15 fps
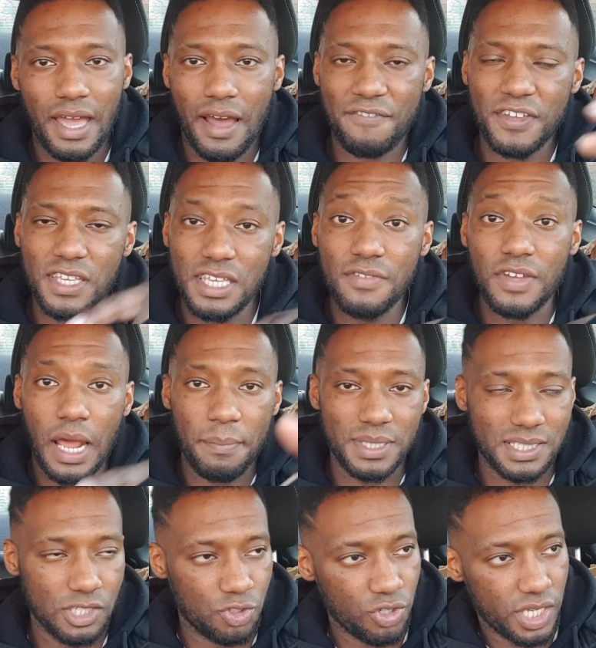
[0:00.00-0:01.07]
I think it even
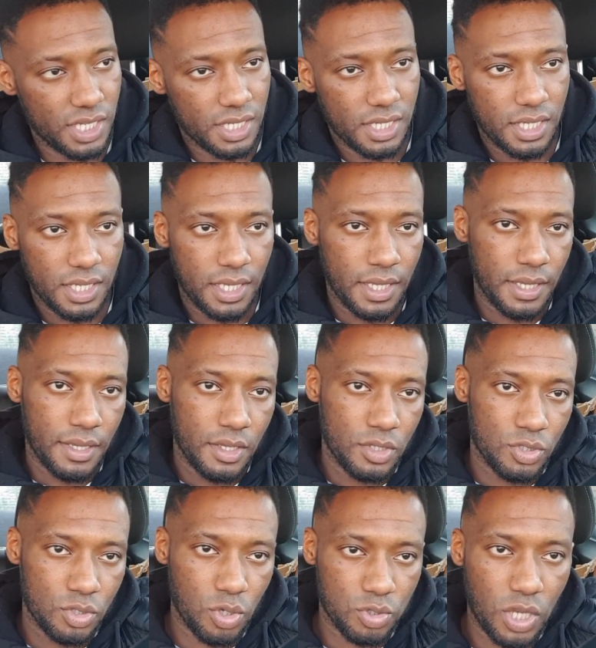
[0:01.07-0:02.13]
happened to Drake.
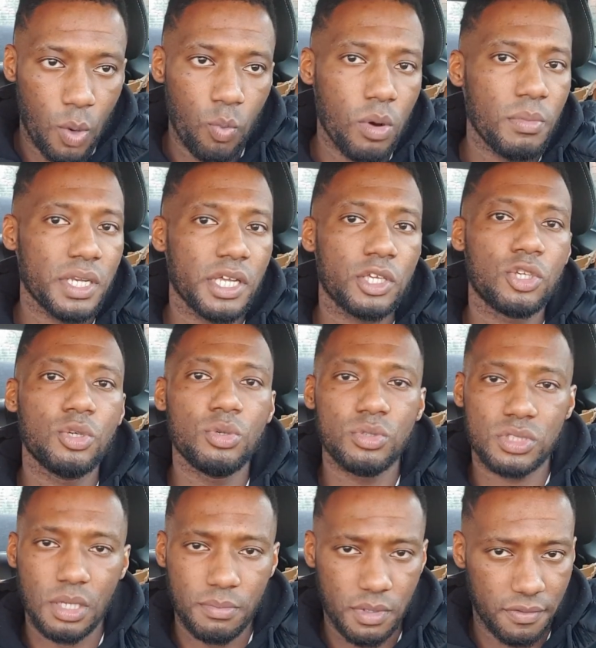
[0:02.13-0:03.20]
So some woman
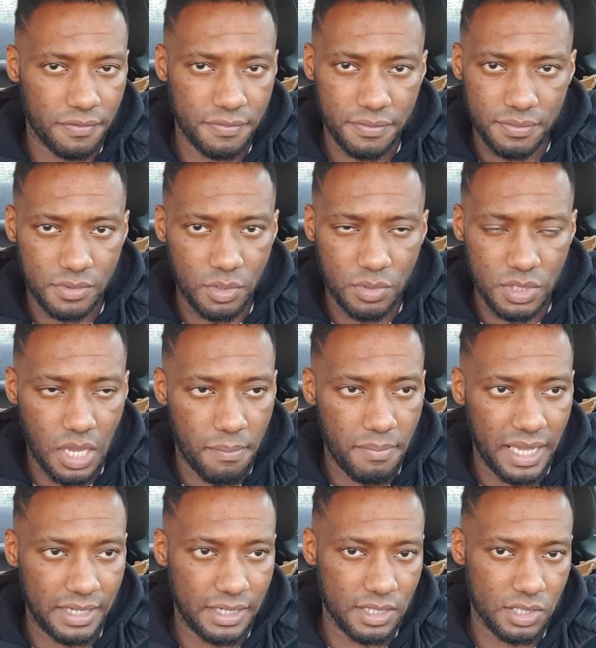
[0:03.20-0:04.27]
accused him of doing some
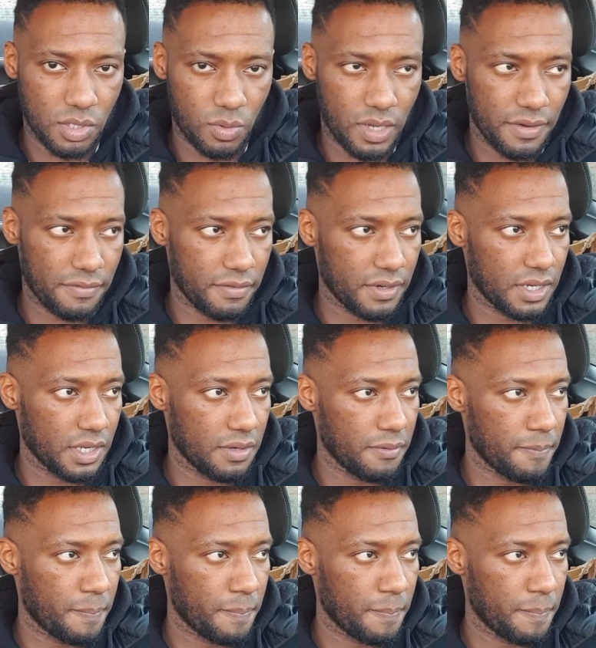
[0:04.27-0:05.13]
madness or whatever, innit?